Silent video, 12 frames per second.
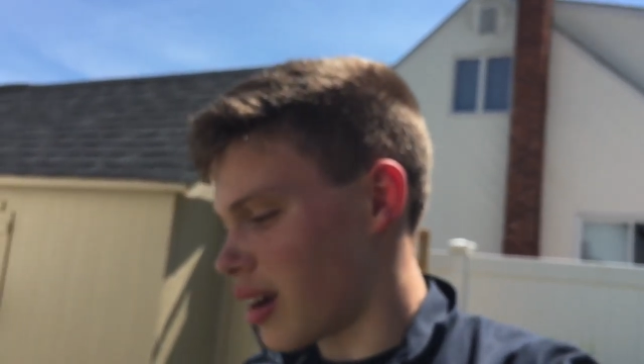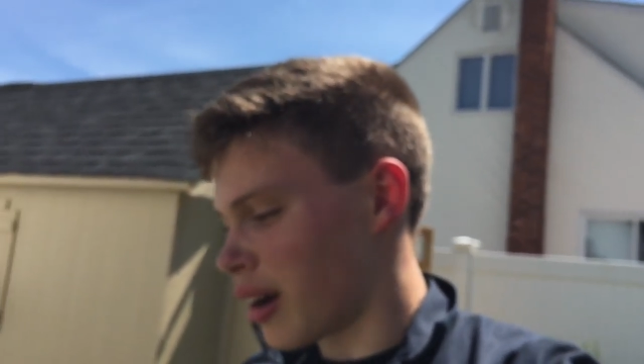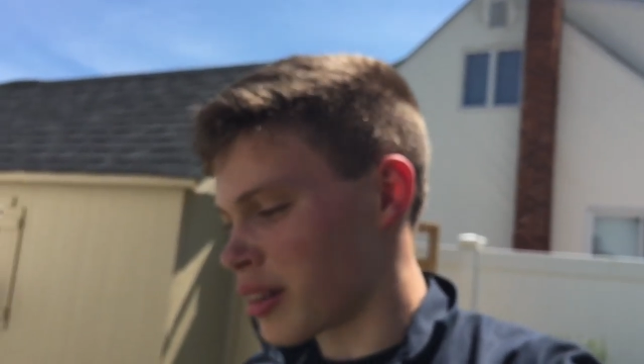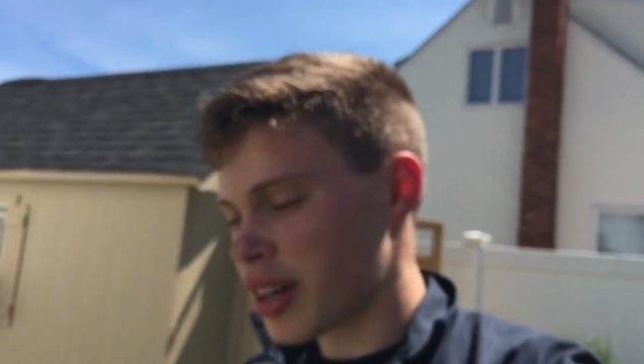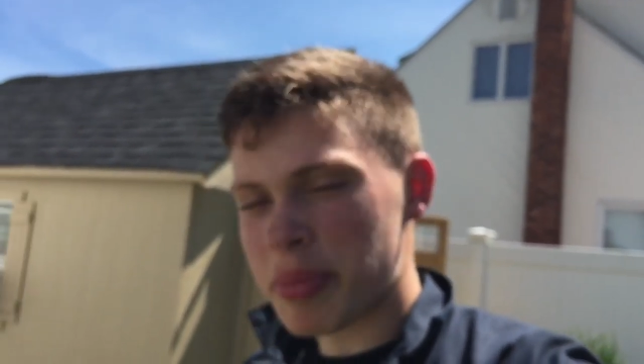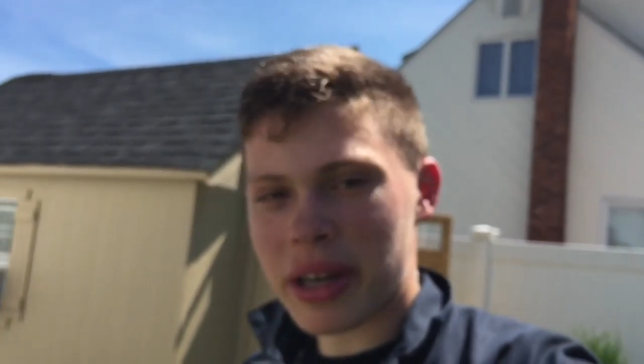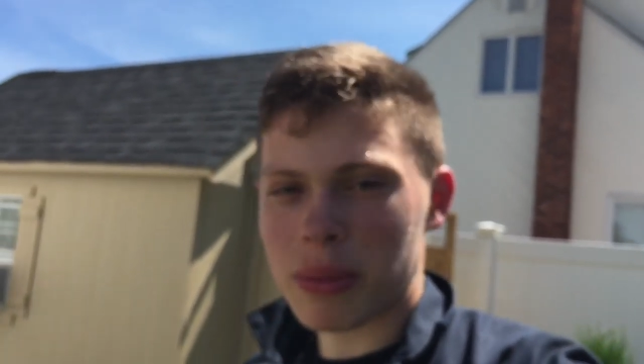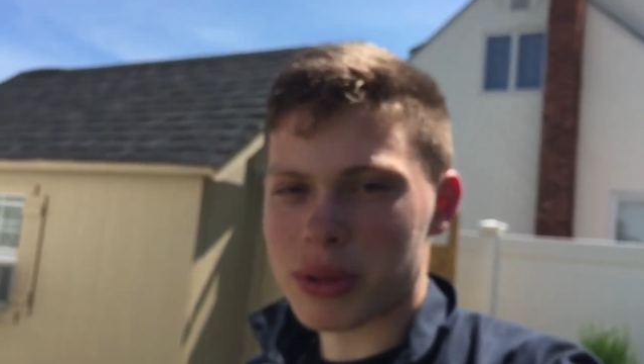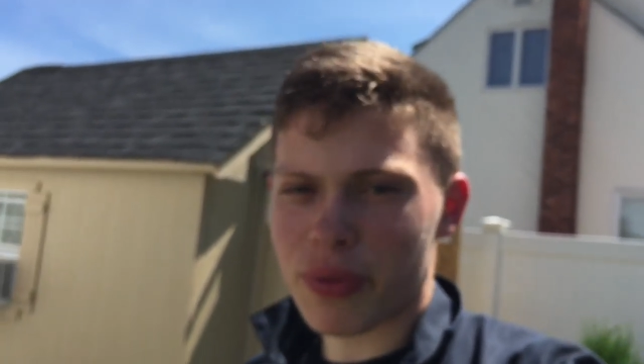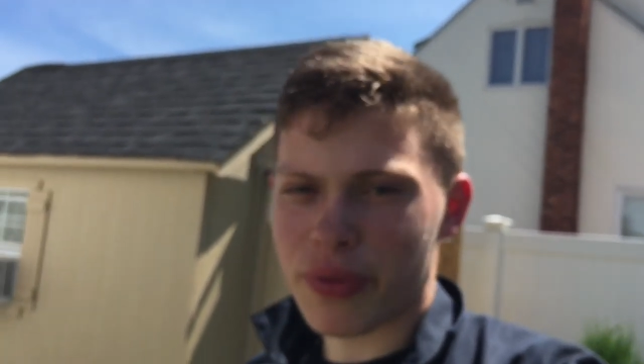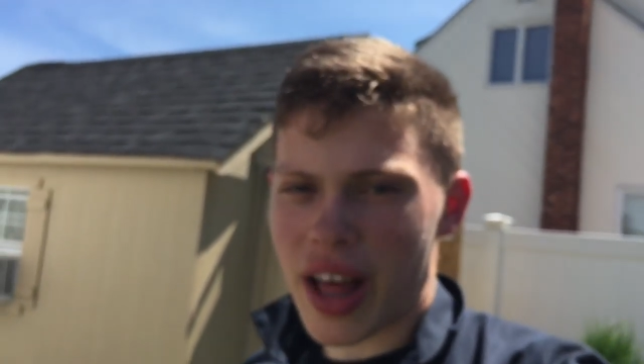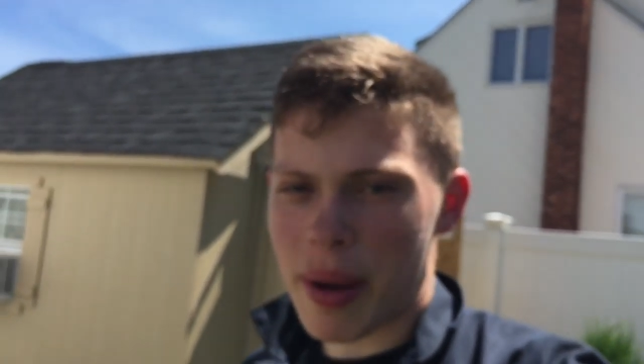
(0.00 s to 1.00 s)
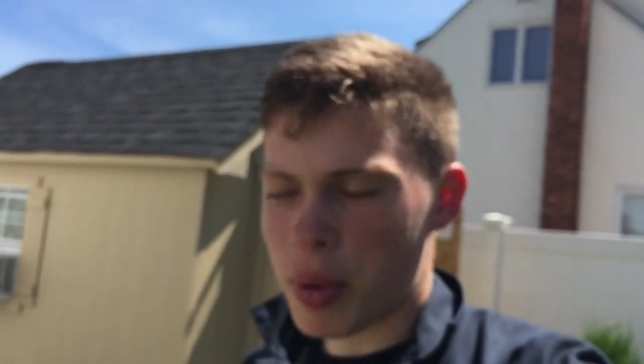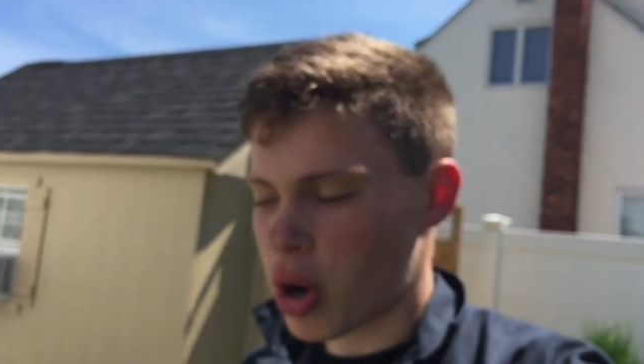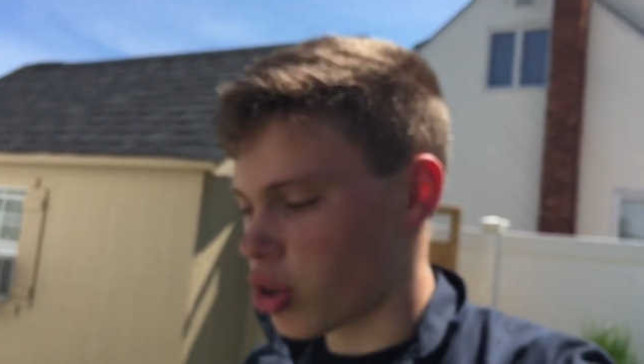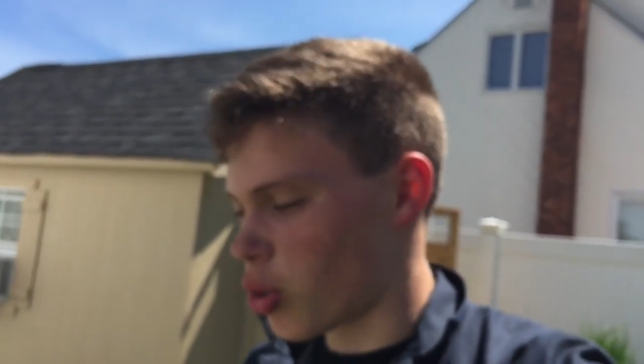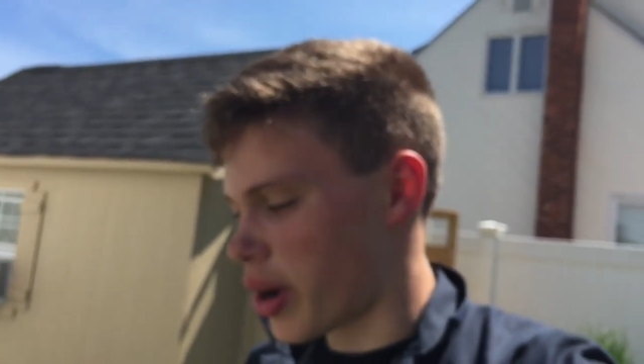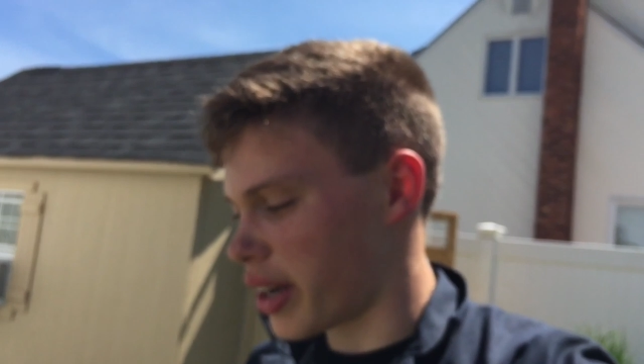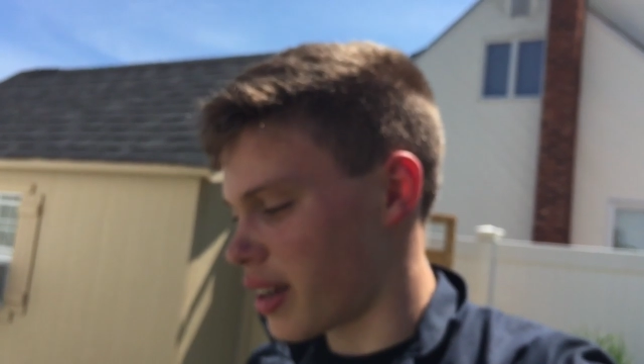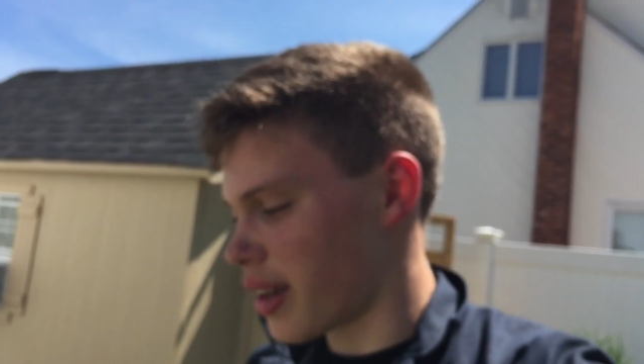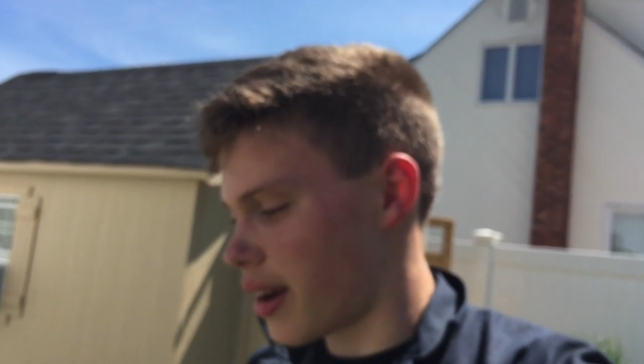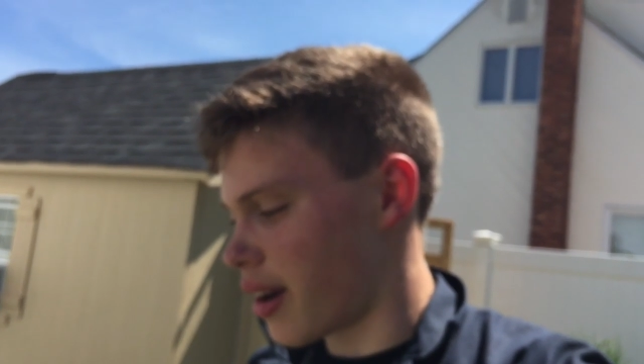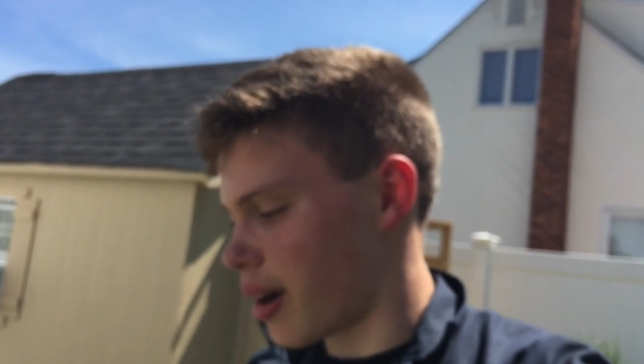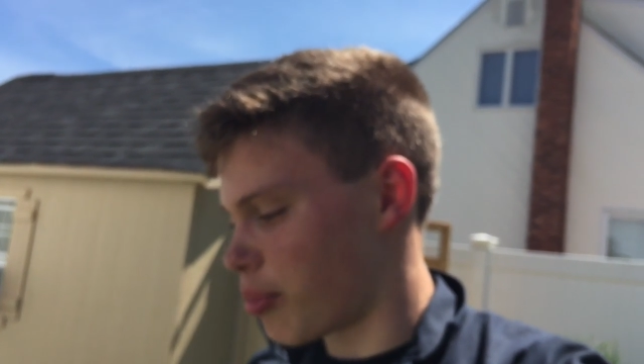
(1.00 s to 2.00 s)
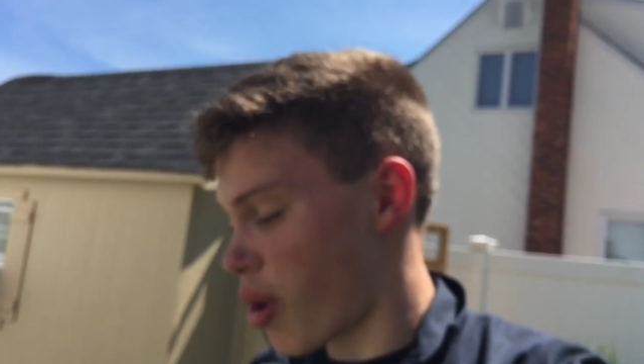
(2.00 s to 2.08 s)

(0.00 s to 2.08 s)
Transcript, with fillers: I'm gonna pick up some flat bar quick and uh,